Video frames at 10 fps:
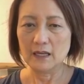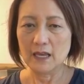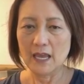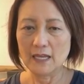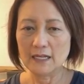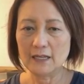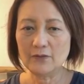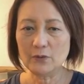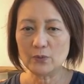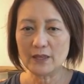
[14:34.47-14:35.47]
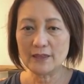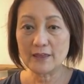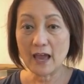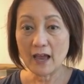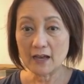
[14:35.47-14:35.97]
And even with
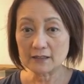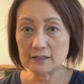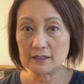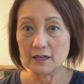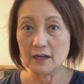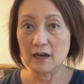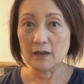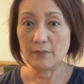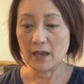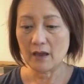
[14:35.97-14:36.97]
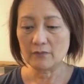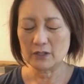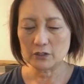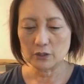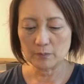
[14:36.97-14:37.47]
that, I'm having
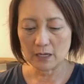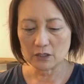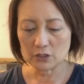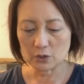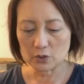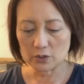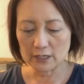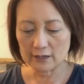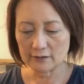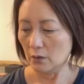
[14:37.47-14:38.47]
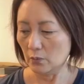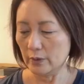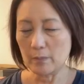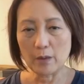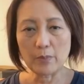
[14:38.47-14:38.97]
to make sure that with
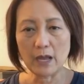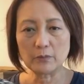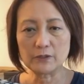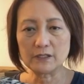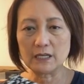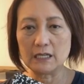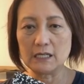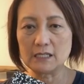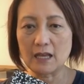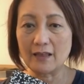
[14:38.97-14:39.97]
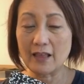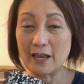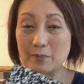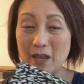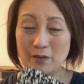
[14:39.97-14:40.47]
my Bible studies, I
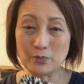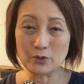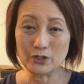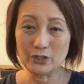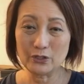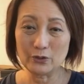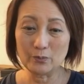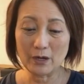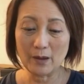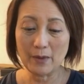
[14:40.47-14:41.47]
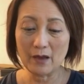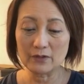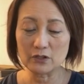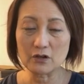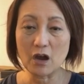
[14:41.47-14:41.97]
like paper too, but I'm having
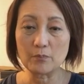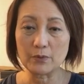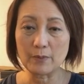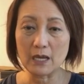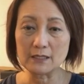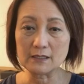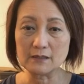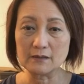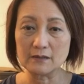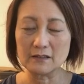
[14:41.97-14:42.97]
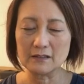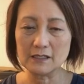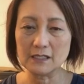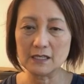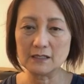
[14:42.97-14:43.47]
to compromise
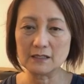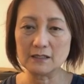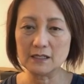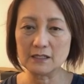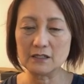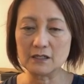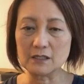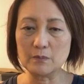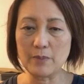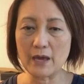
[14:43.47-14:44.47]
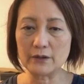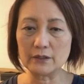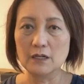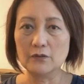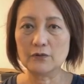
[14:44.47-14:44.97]
since it's just better
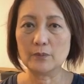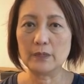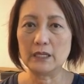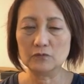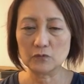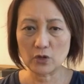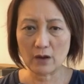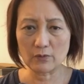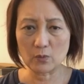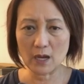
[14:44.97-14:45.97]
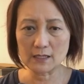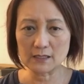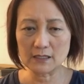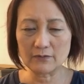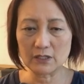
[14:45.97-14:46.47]
for me travel-wise
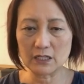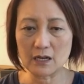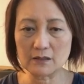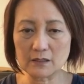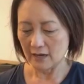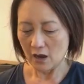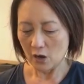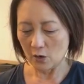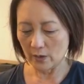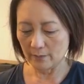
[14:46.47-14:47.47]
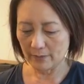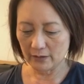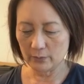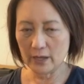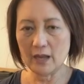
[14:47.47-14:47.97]
and everything else. Oh, and by the
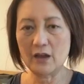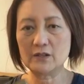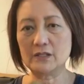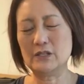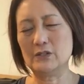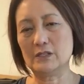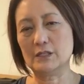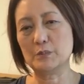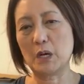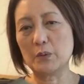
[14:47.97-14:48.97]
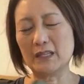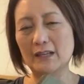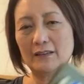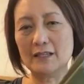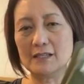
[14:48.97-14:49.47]
way, I also use a small one like
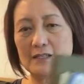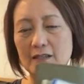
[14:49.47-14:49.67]
this.